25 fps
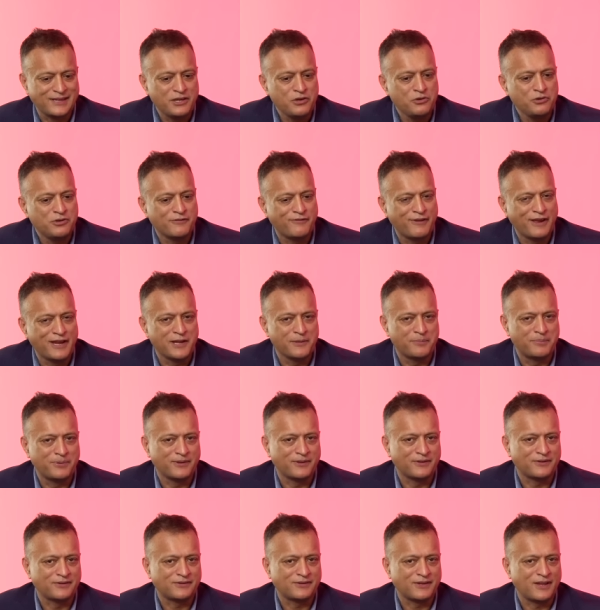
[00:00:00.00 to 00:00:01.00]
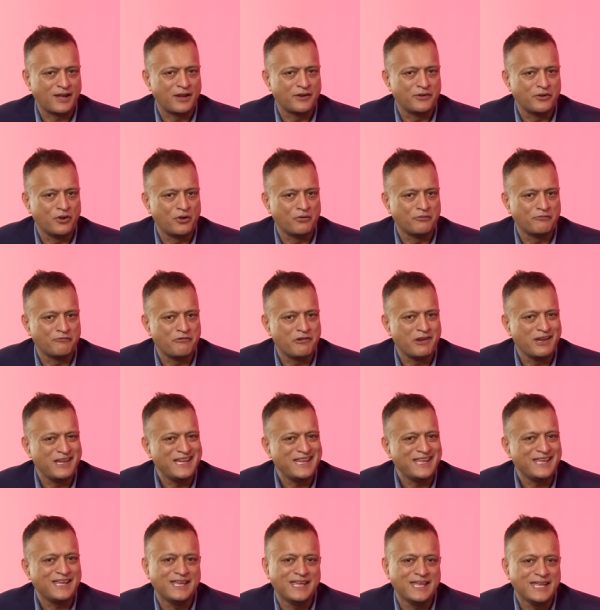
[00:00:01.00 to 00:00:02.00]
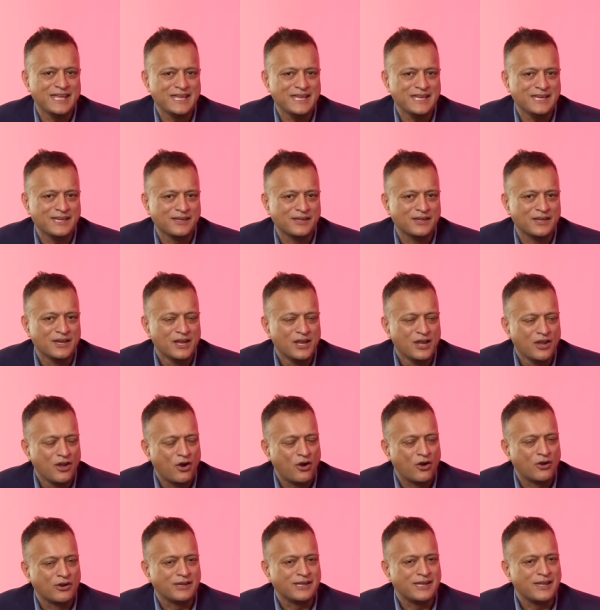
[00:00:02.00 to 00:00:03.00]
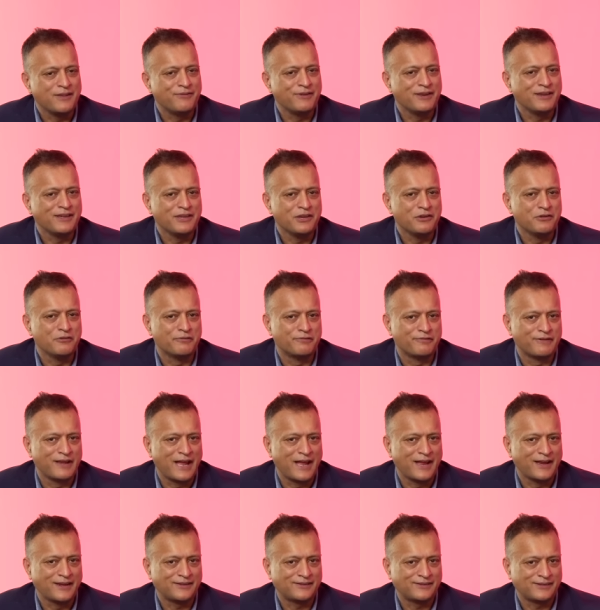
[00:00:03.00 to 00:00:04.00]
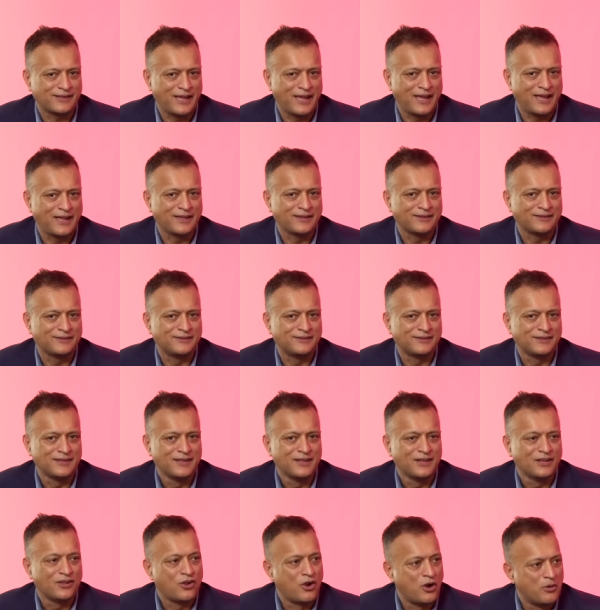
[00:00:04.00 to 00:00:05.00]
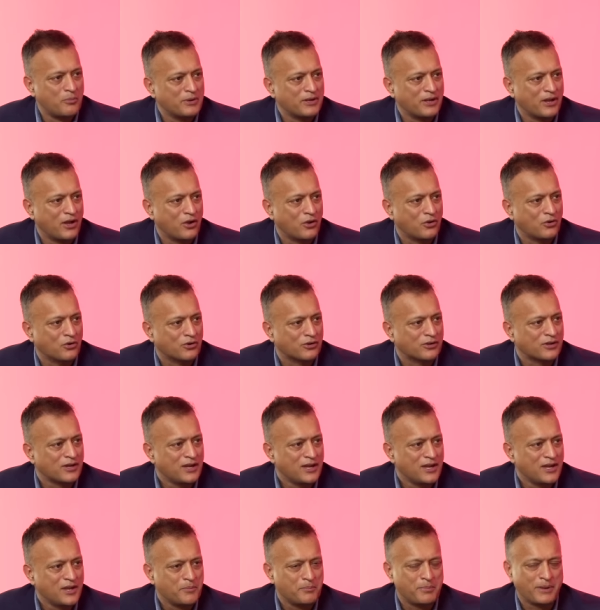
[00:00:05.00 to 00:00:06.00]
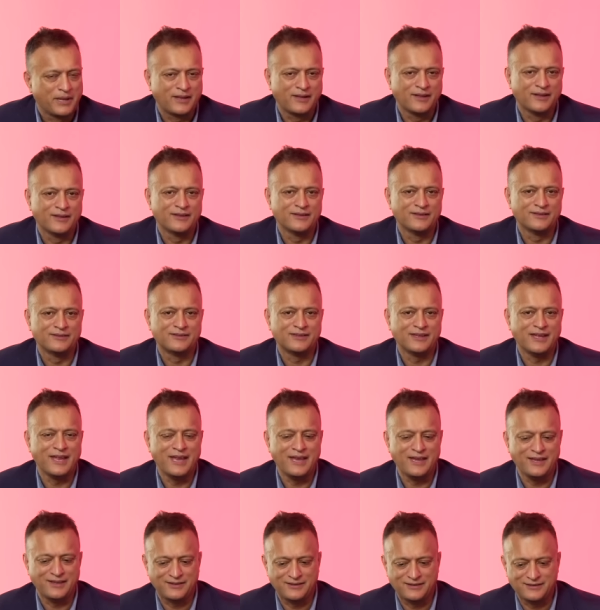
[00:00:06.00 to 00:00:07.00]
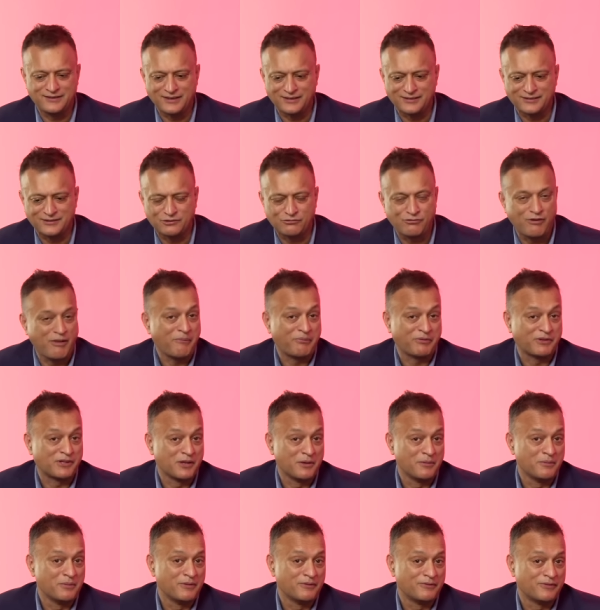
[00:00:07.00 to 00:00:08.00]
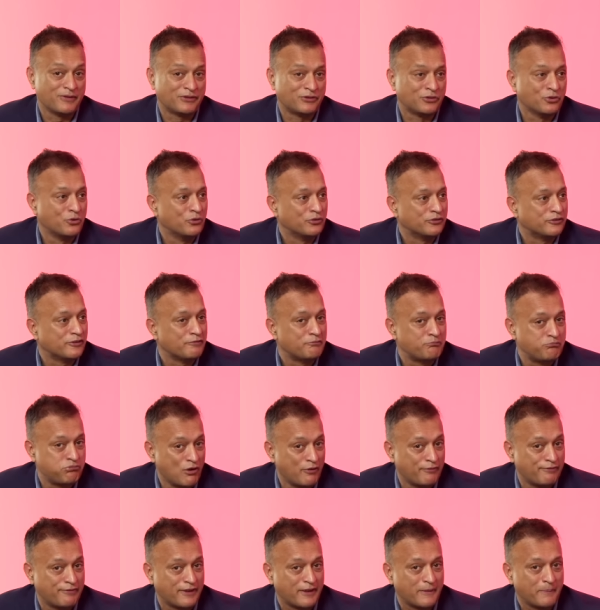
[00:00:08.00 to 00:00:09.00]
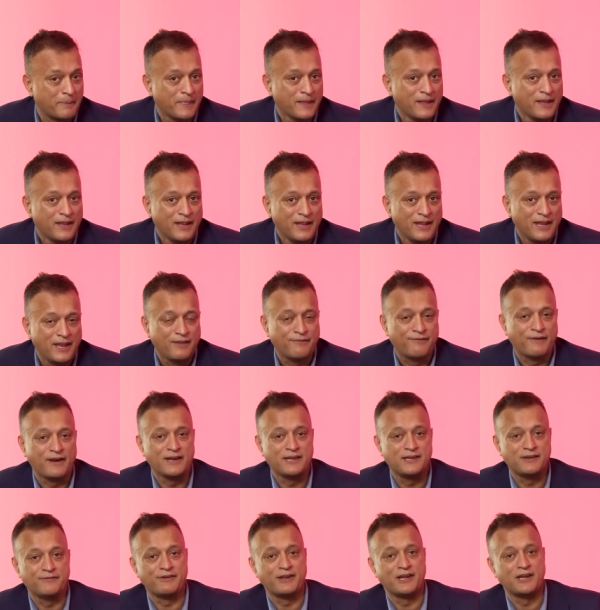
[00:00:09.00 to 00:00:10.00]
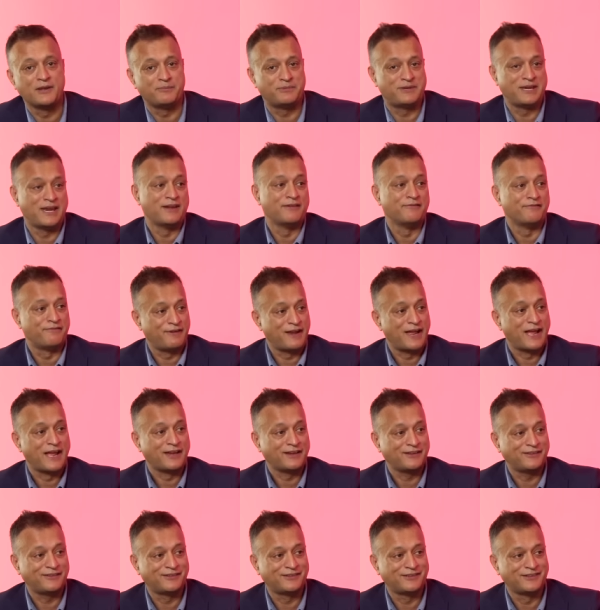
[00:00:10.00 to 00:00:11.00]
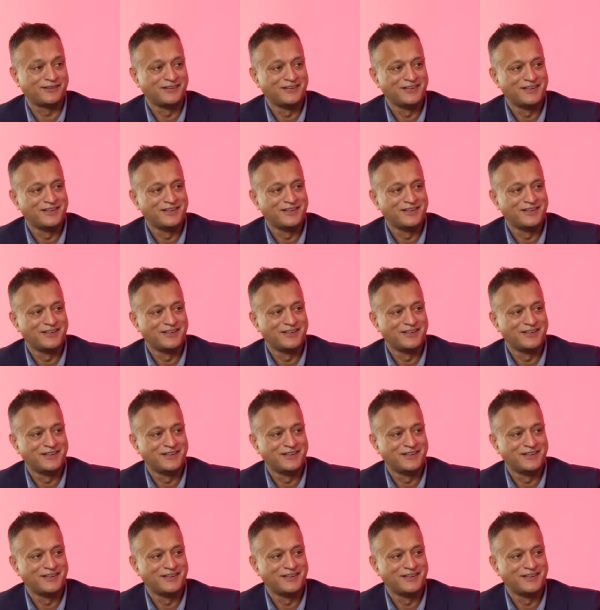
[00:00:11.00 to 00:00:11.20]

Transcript: new developers are not really keen on giving new flats as common hold because it just strips them of a source of profit. If I develop 10 flats